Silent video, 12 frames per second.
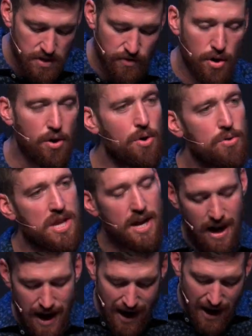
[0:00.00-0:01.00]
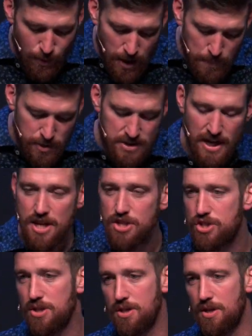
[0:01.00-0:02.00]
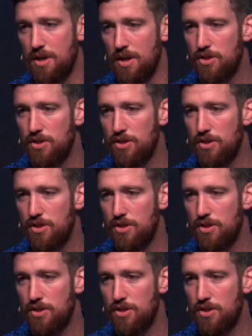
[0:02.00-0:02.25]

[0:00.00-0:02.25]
of their own. They had high reputation.